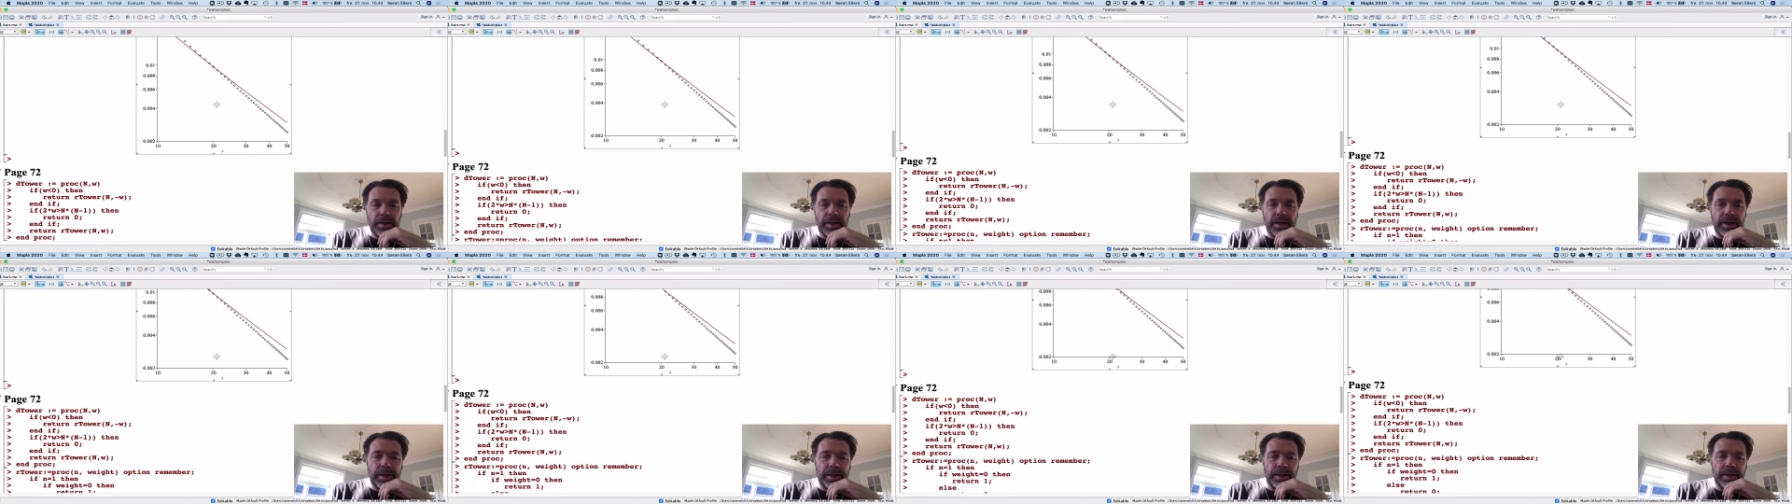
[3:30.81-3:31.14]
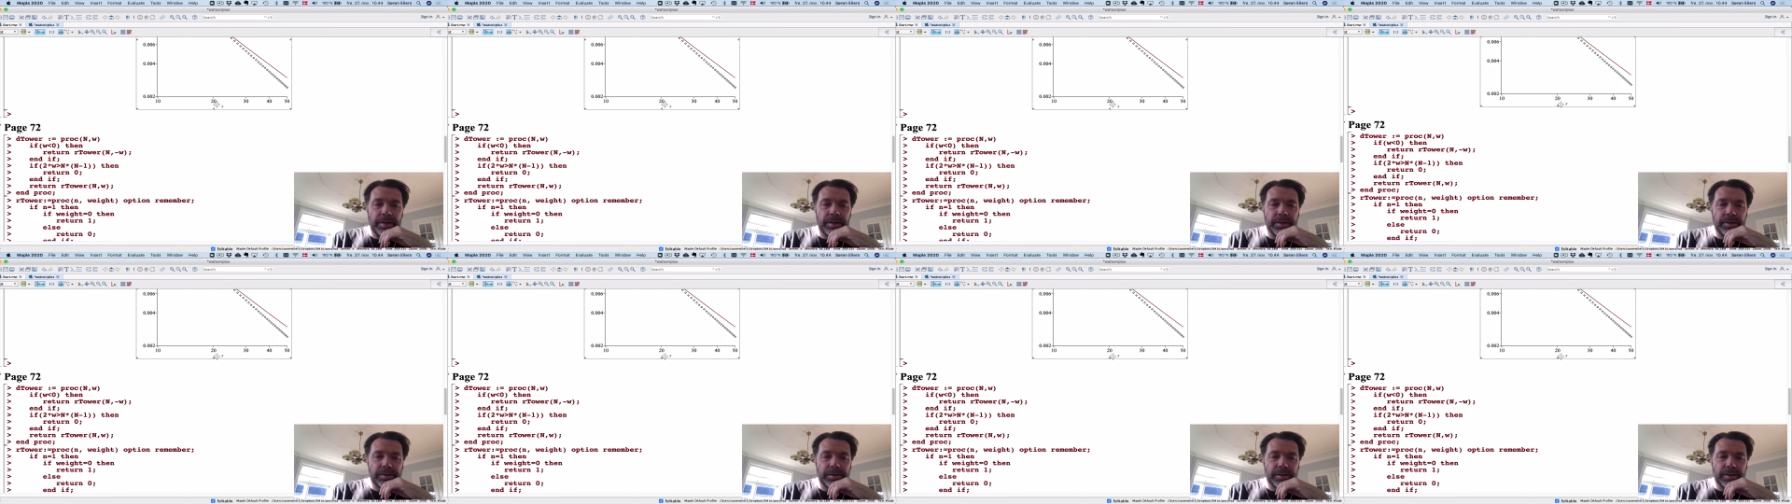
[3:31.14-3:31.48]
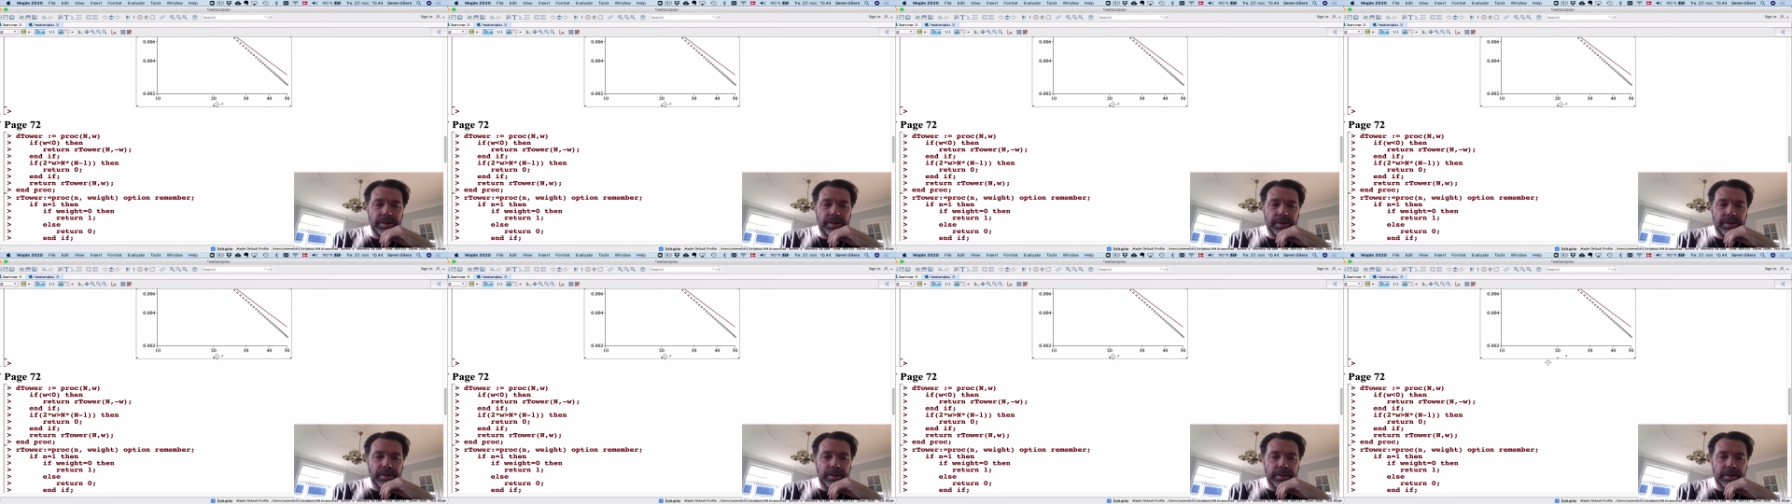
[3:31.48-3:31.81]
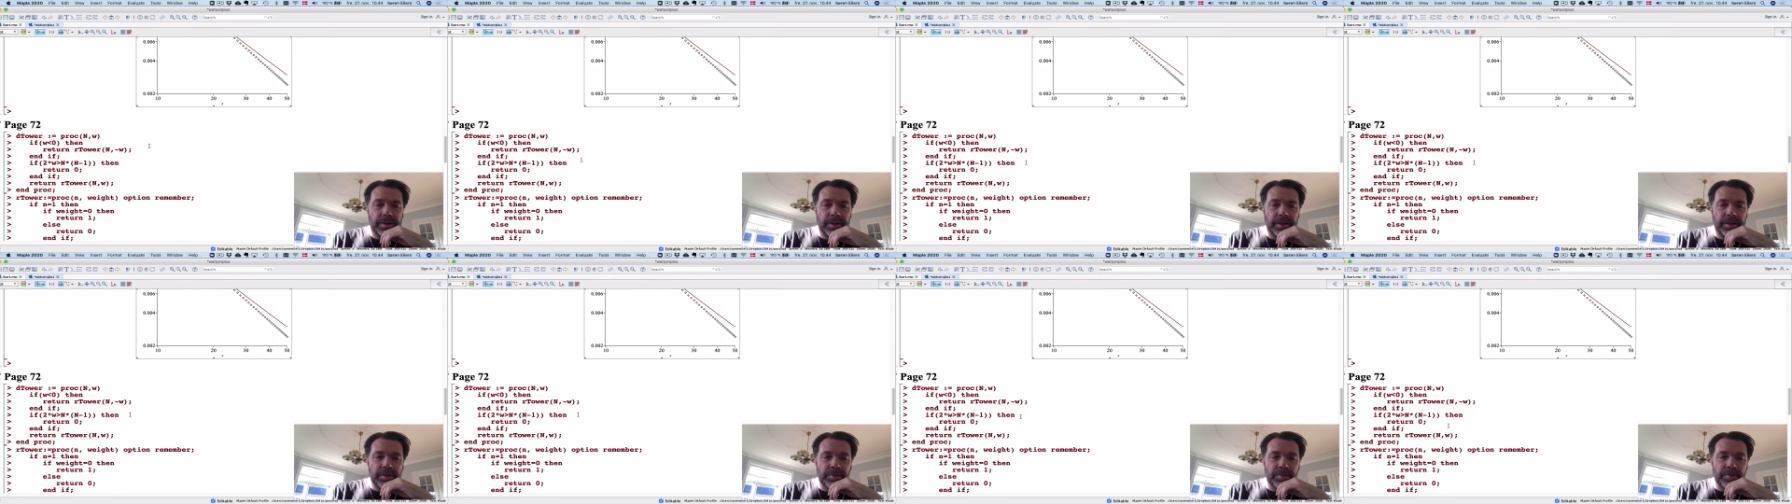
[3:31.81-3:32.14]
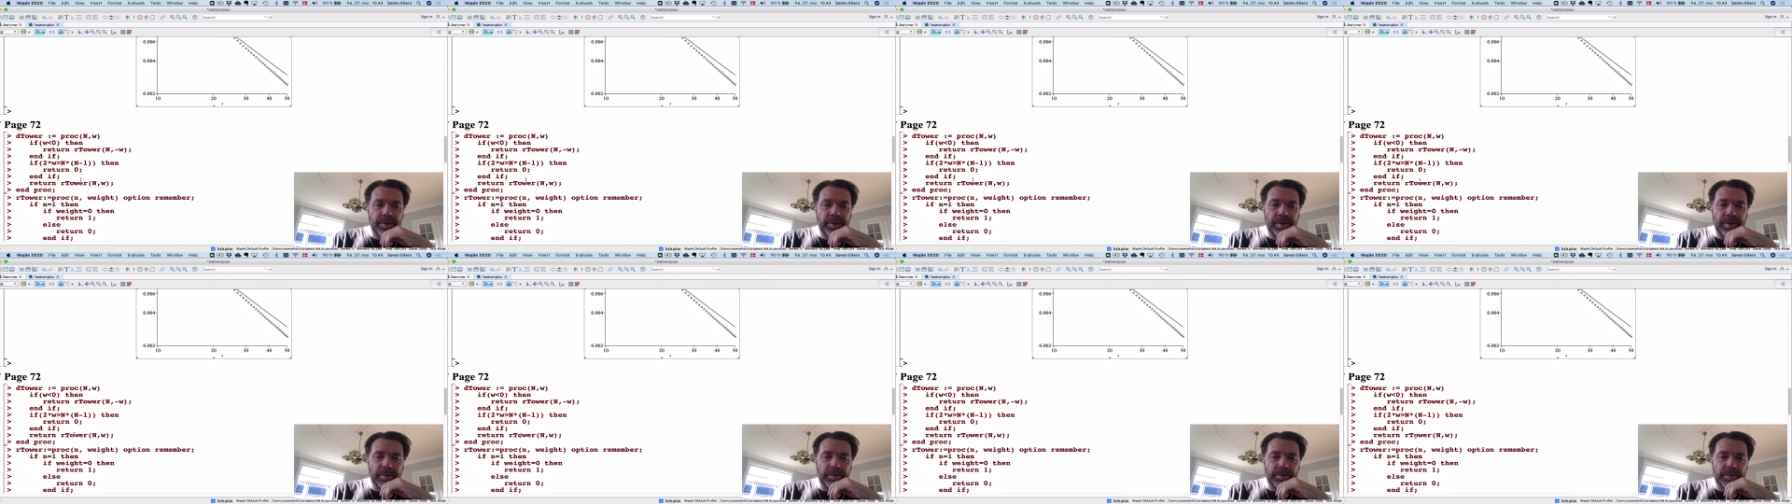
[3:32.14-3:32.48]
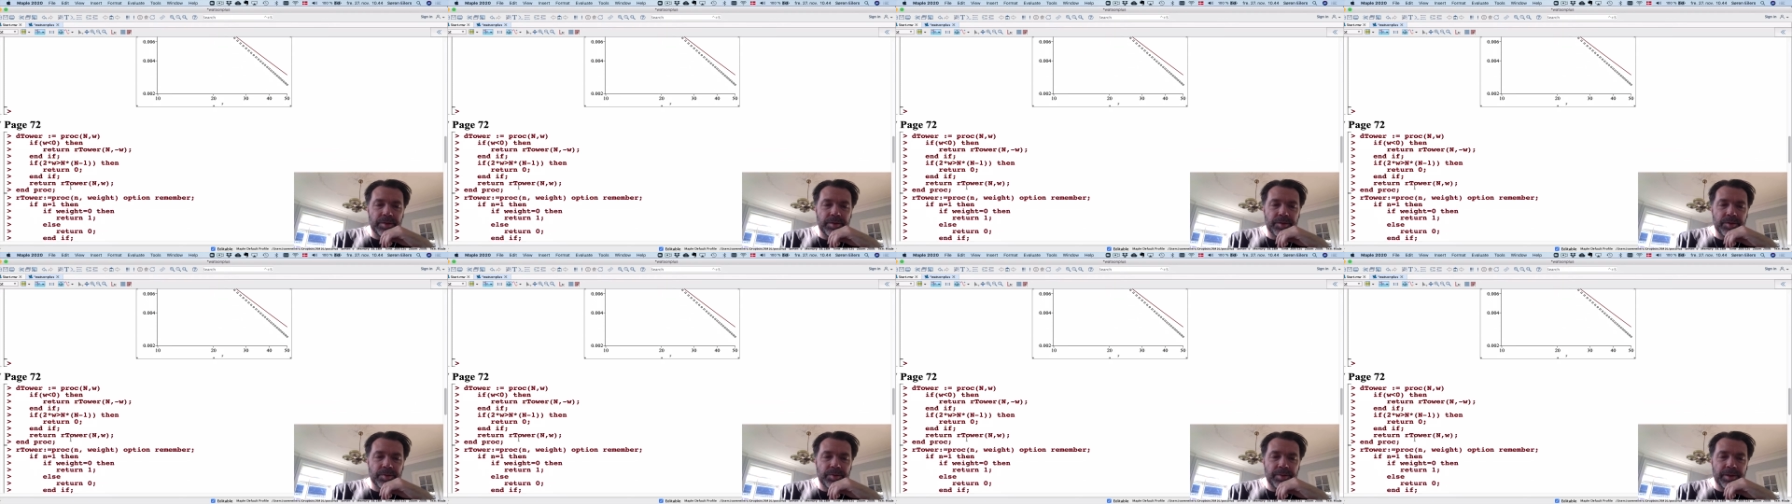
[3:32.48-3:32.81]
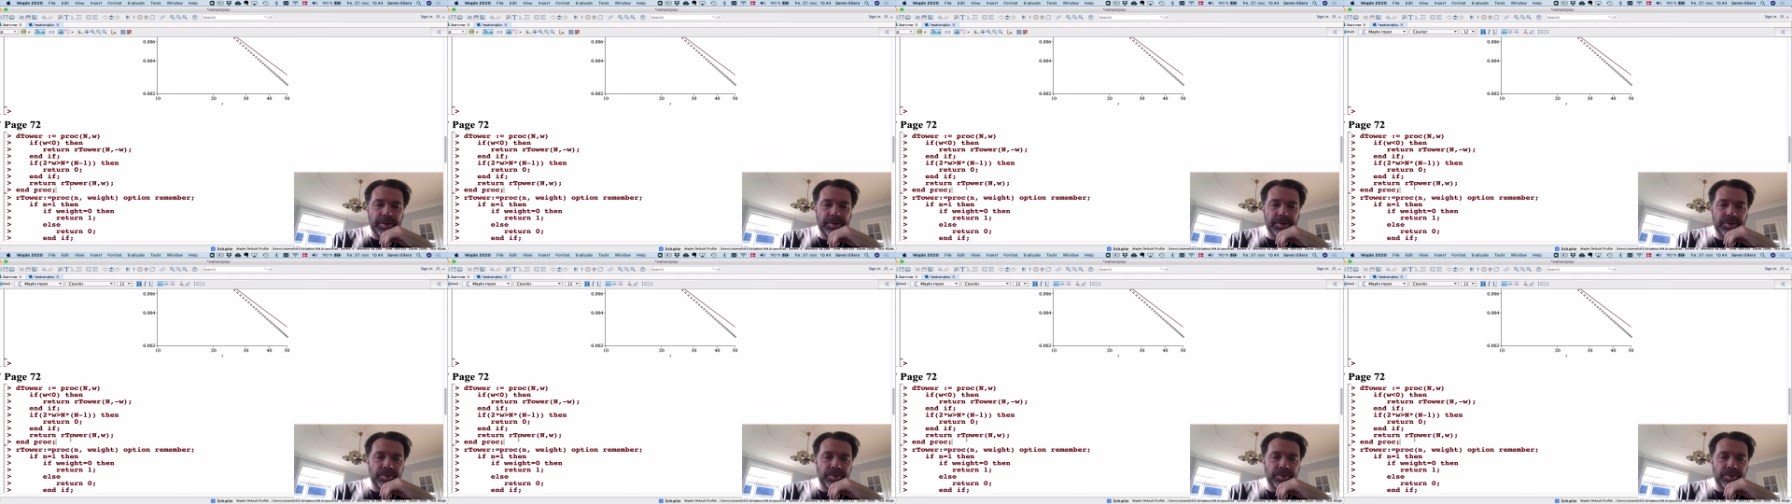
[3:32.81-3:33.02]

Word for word: And uh, I don't think I want to spend